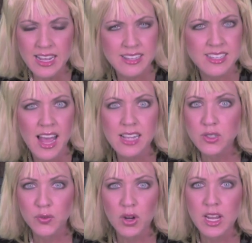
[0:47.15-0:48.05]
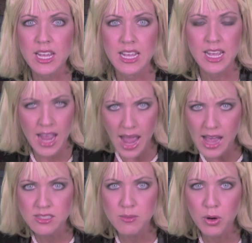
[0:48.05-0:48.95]
is as free
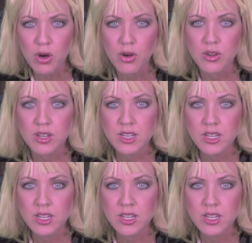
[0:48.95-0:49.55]
as a bird?